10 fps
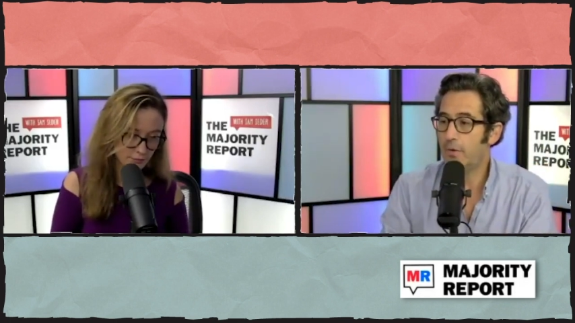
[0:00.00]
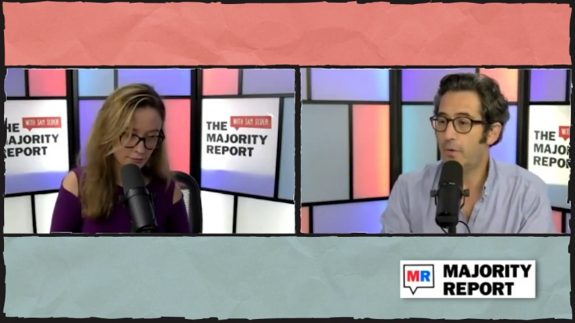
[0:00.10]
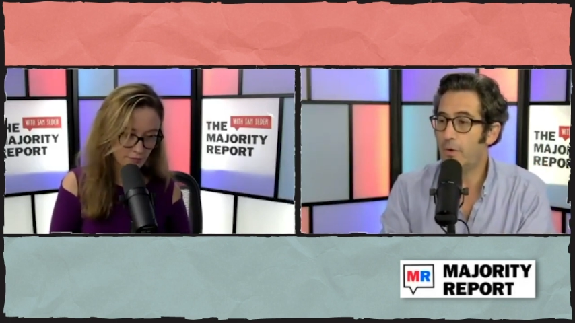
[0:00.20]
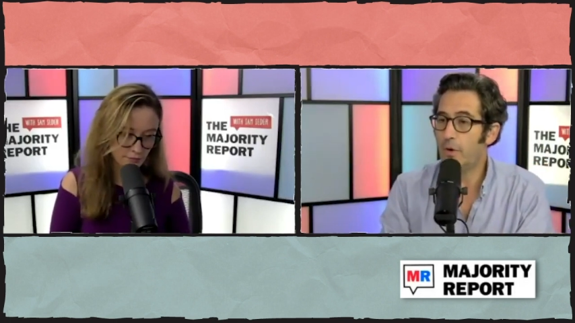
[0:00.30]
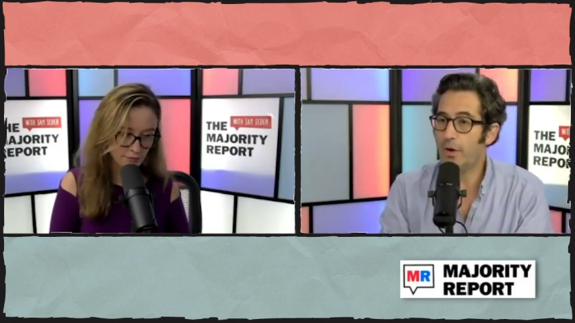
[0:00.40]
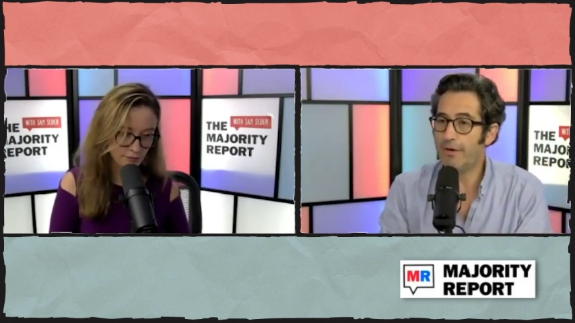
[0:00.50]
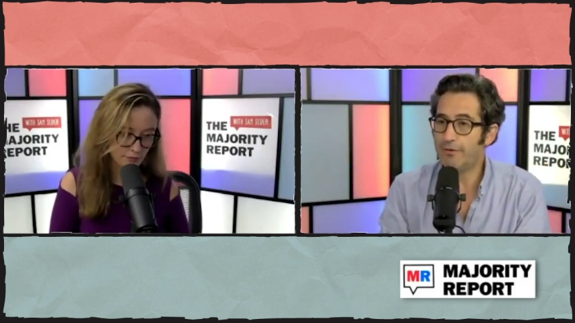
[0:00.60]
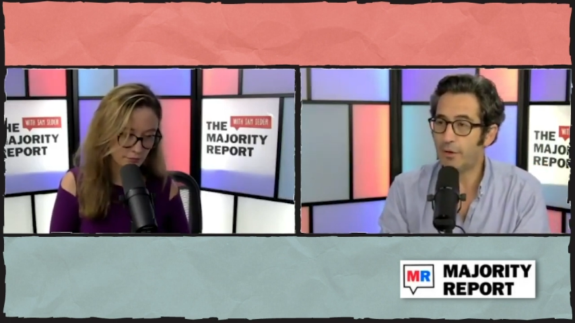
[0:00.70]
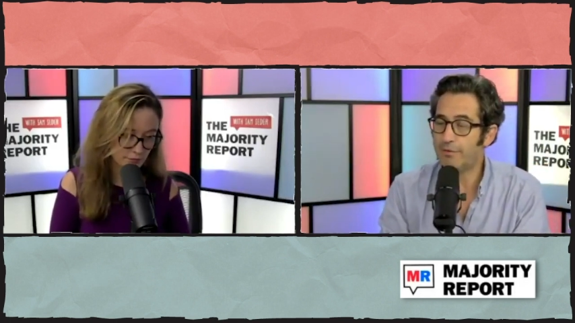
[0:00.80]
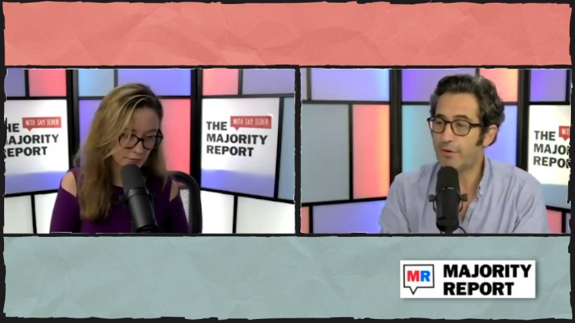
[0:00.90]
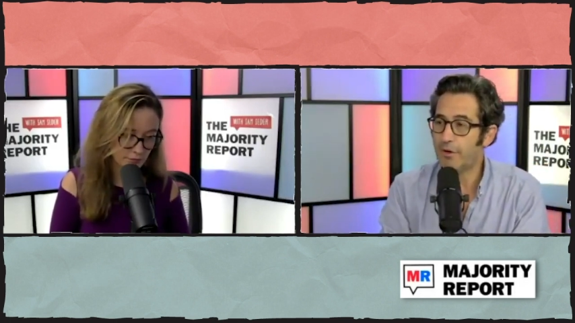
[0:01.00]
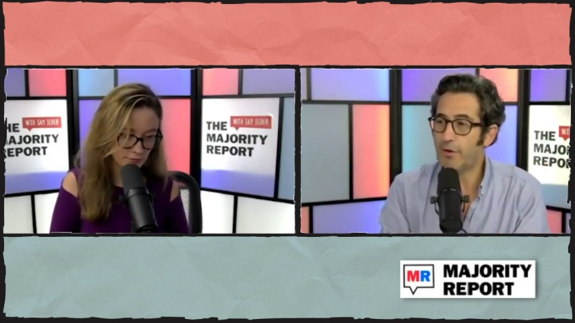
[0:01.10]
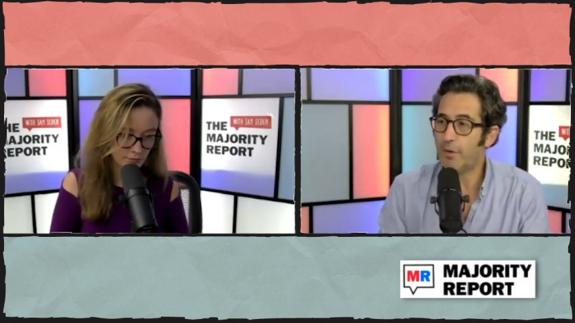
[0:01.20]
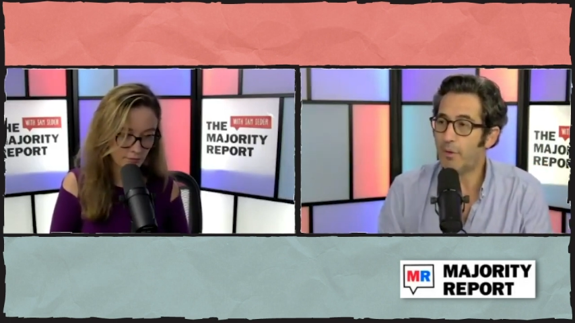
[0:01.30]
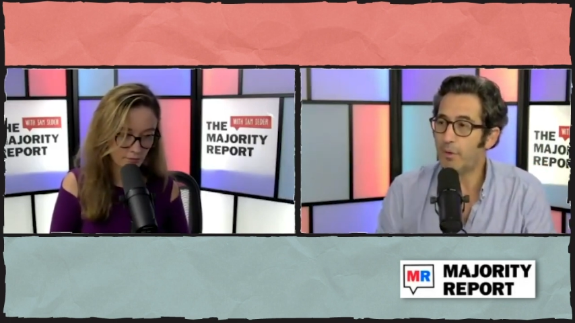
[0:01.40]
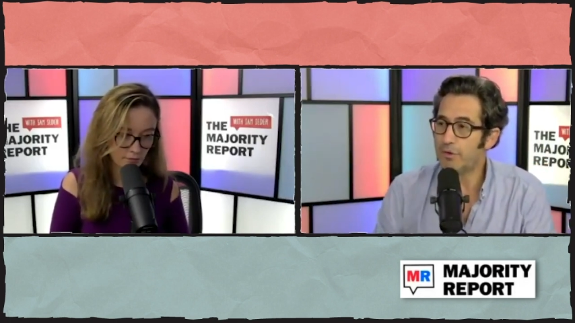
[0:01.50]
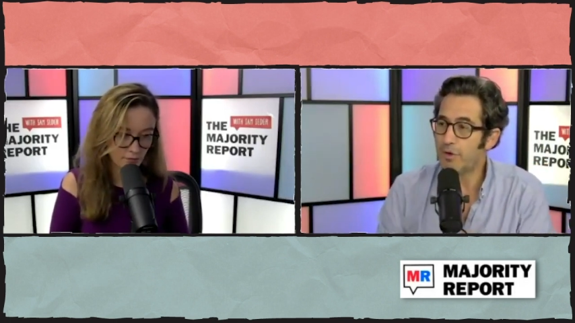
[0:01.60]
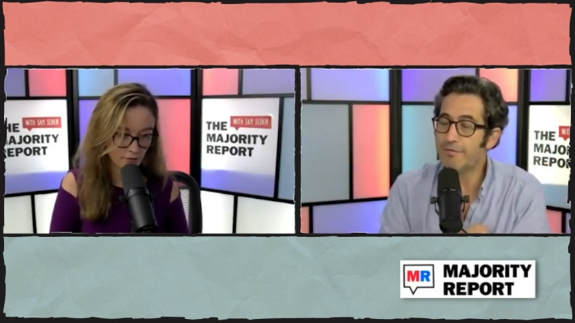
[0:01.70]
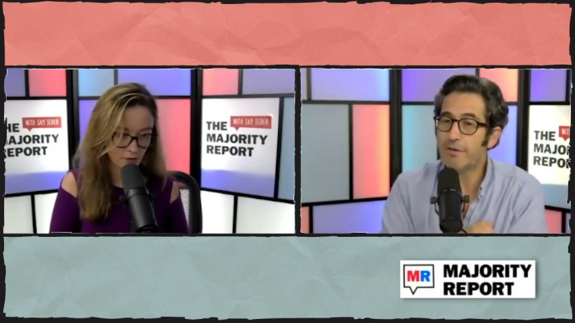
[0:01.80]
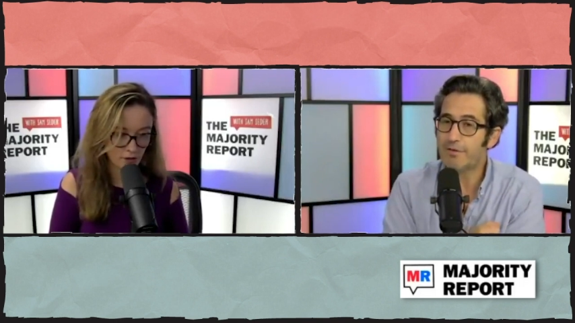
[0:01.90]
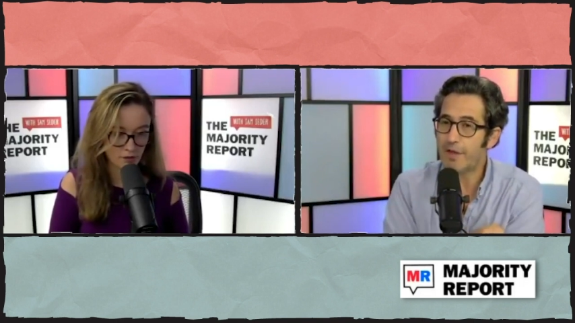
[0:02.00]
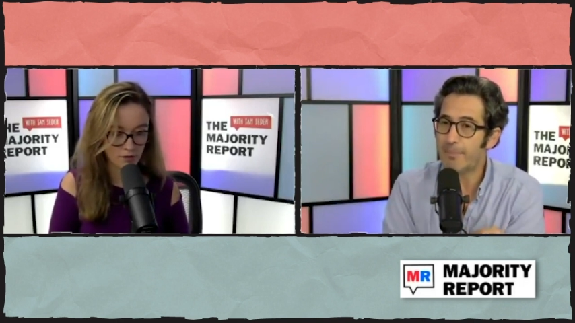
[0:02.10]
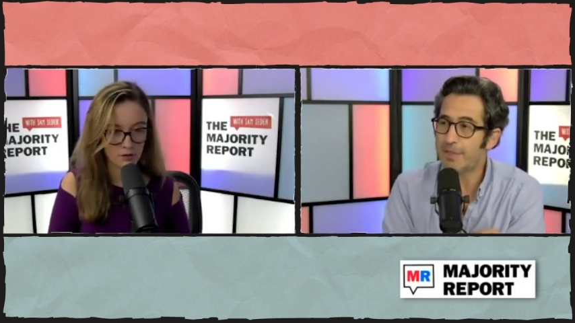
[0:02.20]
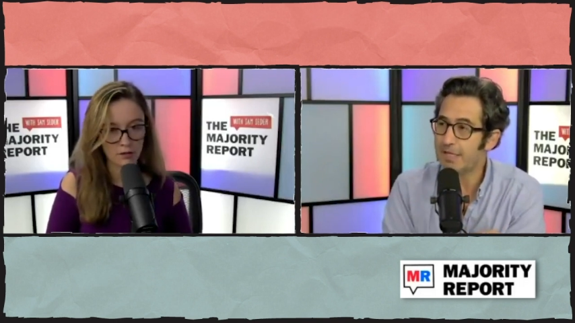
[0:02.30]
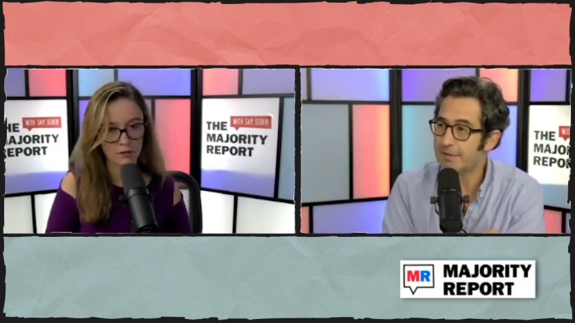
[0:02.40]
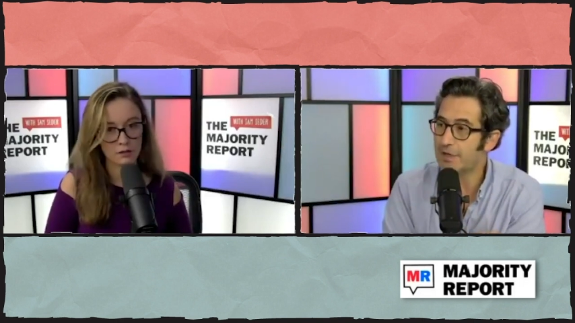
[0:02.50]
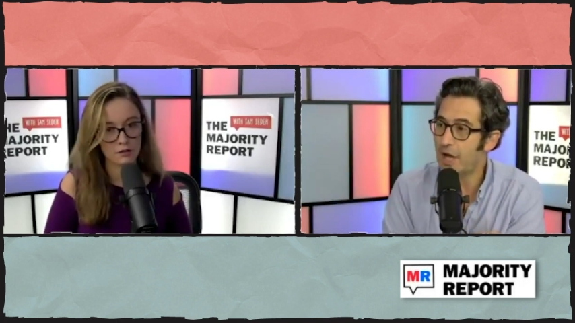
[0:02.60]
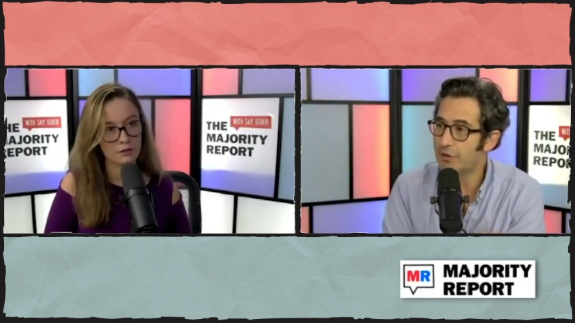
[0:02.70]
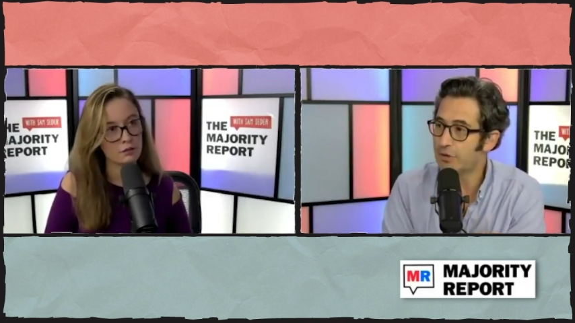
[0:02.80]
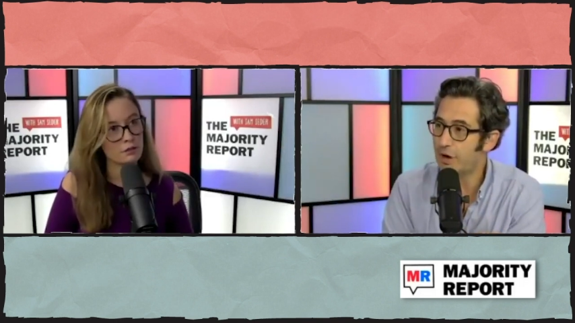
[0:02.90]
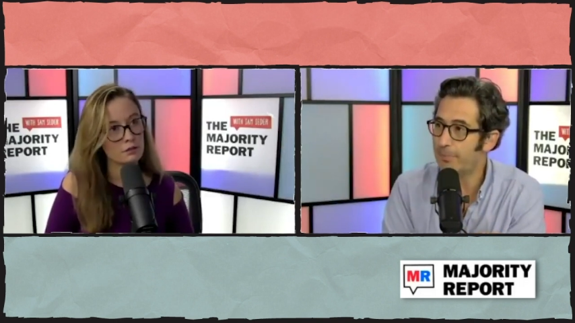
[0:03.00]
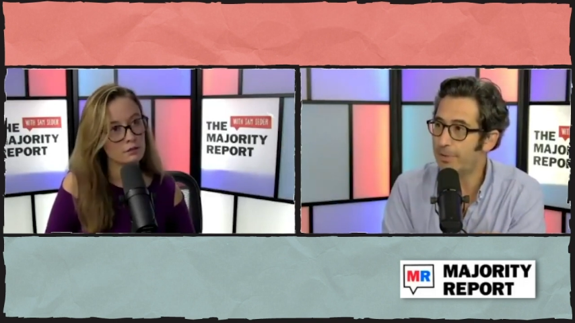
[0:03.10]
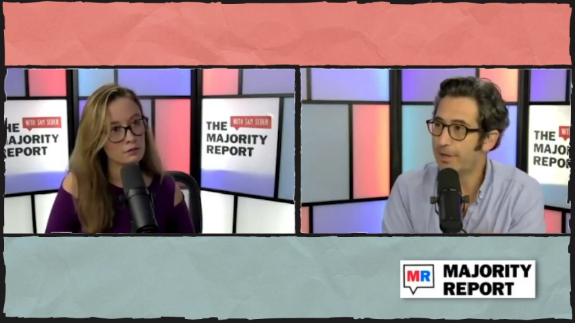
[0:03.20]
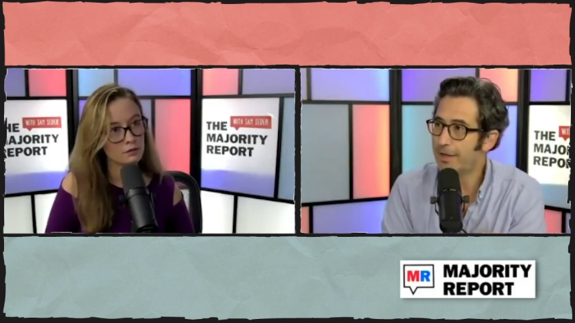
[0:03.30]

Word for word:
Speaker 1: have sort of drifted for them because of Donald Trump.